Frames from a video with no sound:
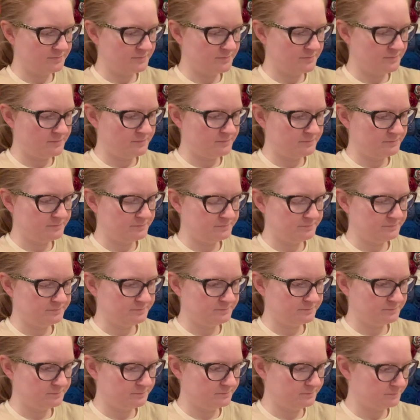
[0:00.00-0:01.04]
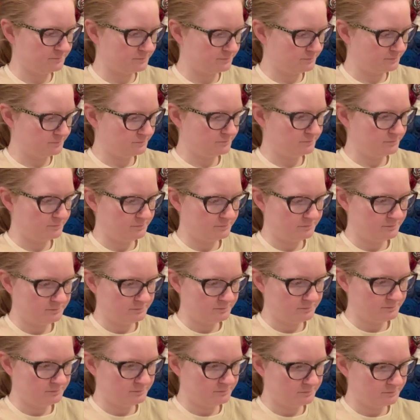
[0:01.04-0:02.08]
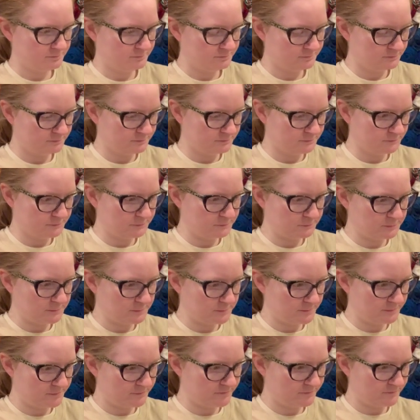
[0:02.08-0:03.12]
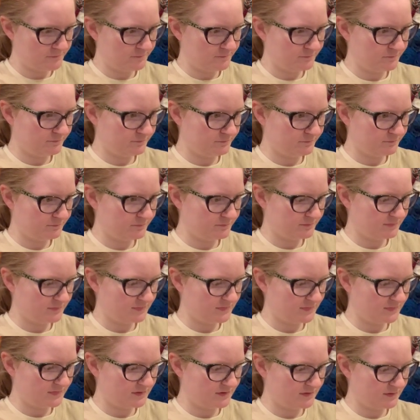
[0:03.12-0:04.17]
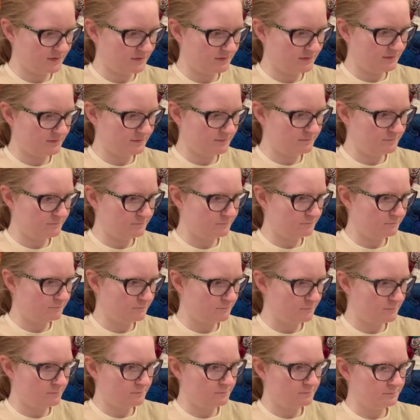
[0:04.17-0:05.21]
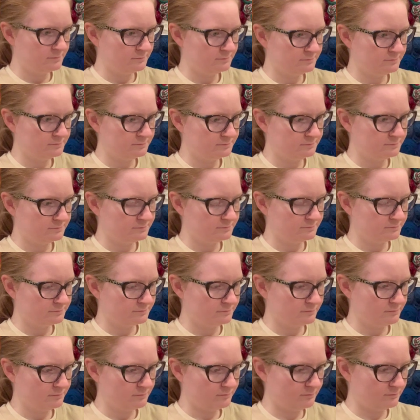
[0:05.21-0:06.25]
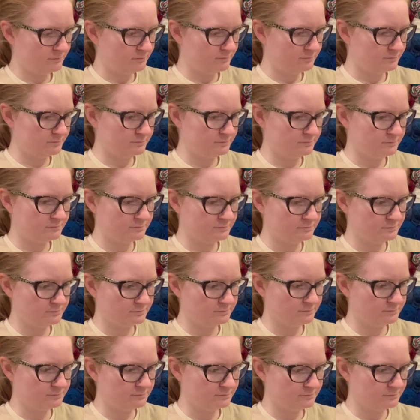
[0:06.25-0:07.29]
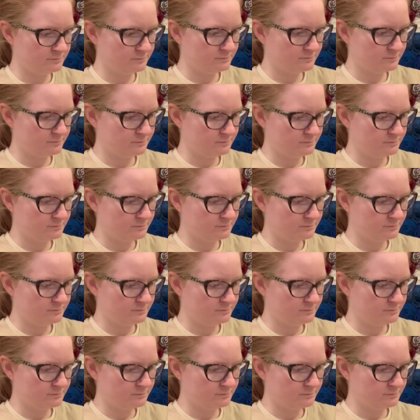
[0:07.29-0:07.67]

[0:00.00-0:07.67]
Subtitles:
(no one is talking)